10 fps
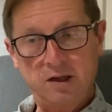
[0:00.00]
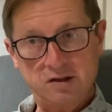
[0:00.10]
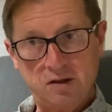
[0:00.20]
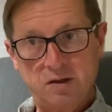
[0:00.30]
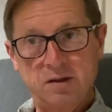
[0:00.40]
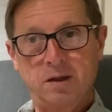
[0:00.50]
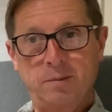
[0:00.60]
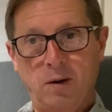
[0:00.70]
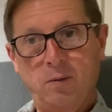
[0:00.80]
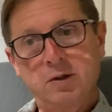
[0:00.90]
uncertain
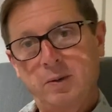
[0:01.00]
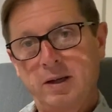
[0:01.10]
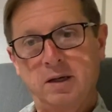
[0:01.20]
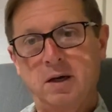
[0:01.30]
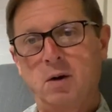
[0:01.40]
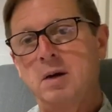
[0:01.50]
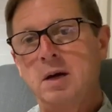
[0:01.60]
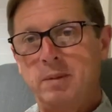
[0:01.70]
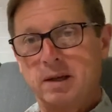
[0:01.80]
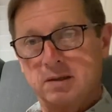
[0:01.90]
about which way to go.
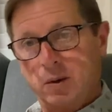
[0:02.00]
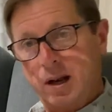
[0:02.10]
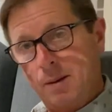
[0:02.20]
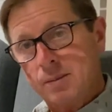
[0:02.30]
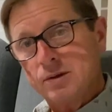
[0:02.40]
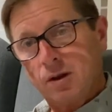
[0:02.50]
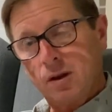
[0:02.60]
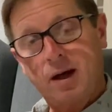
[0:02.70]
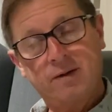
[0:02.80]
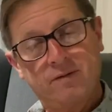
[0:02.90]
Because what happens a
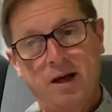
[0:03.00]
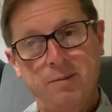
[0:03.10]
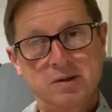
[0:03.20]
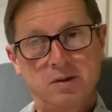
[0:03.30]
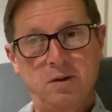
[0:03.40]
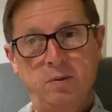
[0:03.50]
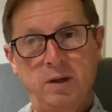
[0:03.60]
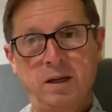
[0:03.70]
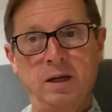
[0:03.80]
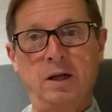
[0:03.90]
lot of time is that
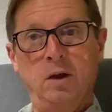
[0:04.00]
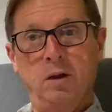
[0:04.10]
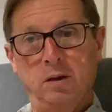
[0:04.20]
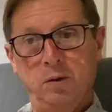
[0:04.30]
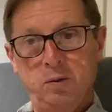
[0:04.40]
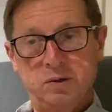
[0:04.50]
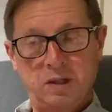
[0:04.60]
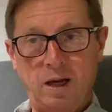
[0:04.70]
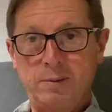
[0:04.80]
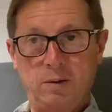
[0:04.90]
we lose
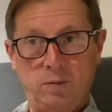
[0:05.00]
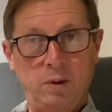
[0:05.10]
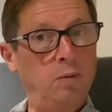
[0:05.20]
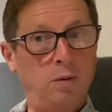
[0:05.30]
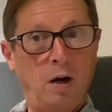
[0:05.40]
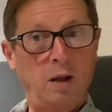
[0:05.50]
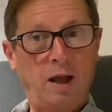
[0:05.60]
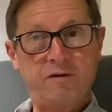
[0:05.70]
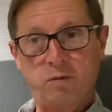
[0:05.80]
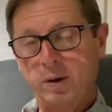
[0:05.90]
time and we our
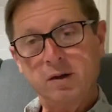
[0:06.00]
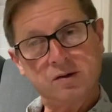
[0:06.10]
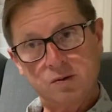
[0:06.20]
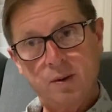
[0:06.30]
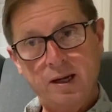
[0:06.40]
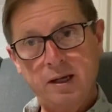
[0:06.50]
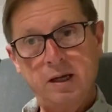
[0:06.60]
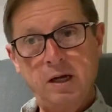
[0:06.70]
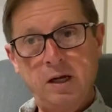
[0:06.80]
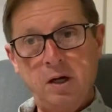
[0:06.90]
life whittles away.
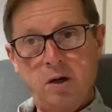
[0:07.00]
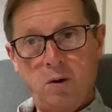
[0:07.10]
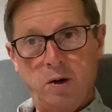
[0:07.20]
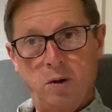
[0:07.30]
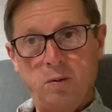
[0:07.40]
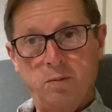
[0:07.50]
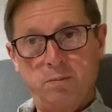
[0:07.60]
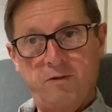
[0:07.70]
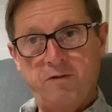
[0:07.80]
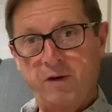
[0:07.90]
You know,
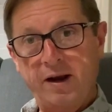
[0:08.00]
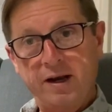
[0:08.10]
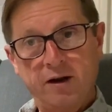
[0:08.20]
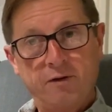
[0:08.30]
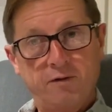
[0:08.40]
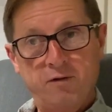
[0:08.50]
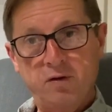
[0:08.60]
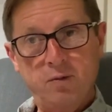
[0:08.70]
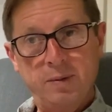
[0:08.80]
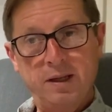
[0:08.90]
fretting and
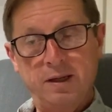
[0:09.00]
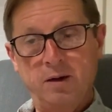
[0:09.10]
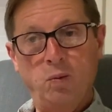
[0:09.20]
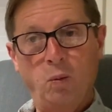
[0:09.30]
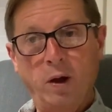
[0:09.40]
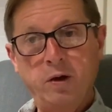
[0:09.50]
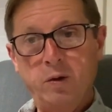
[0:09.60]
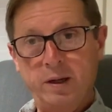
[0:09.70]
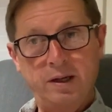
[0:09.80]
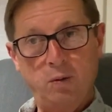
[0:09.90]
fuming and
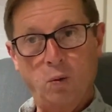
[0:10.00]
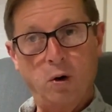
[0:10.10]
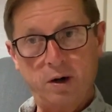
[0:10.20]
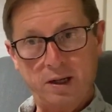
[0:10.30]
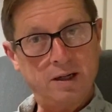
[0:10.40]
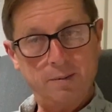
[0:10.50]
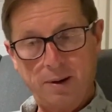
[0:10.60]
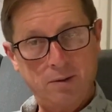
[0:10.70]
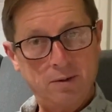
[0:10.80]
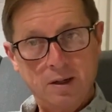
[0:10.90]
wondering and worrying
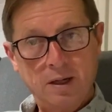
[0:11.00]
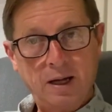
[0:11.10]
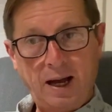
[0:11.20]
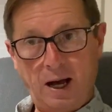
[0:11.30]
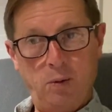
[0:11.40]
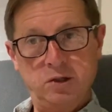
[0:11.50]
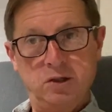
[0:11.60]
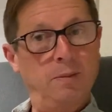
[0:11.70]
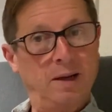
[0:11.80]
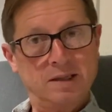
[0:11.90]
about how we
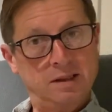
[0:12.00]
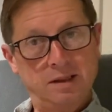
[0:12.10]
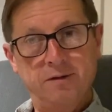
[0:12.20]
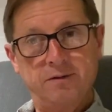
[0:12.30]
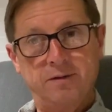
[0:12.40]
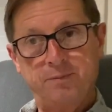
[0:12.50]
should best live.